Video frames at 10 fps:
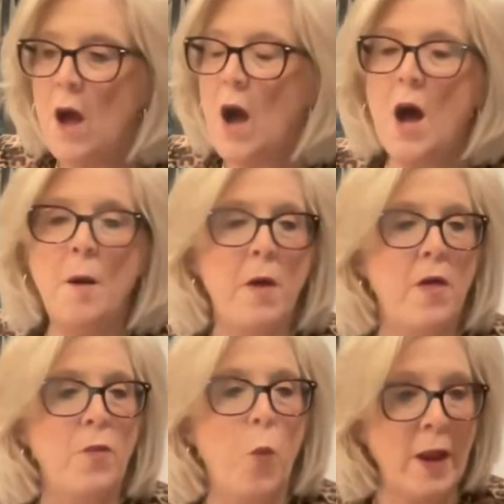
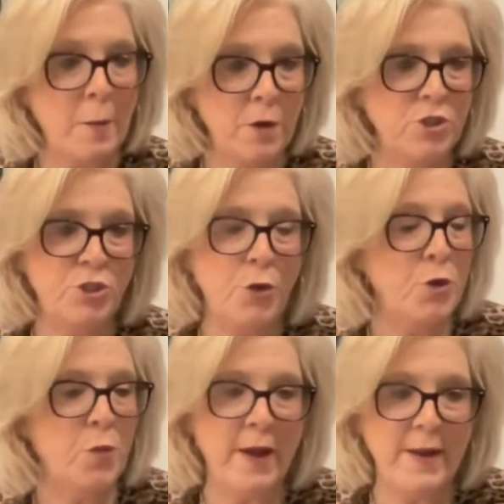What I'm going to show
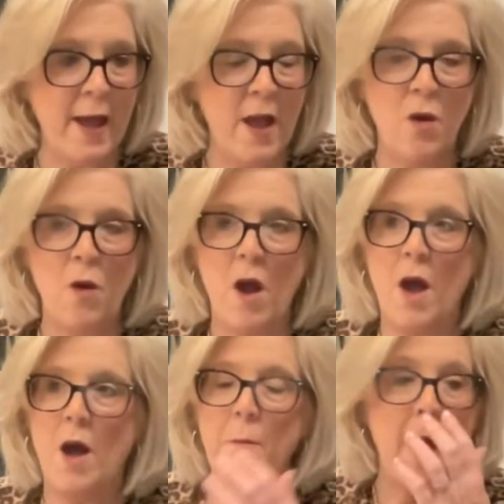you right
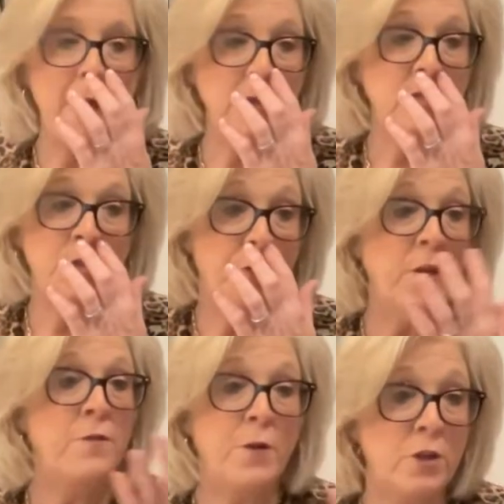now is the
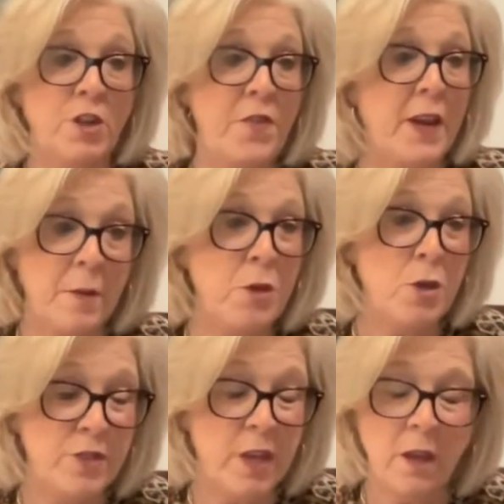free version that I'm
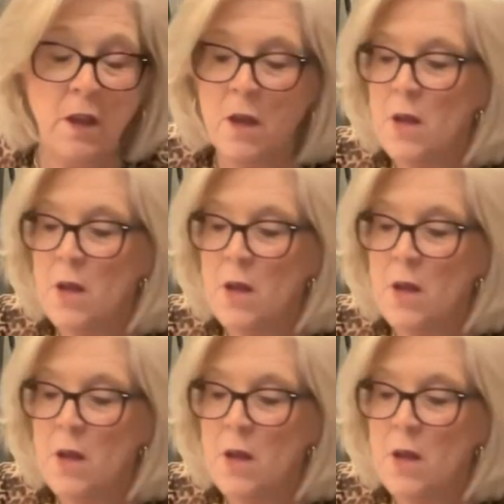using.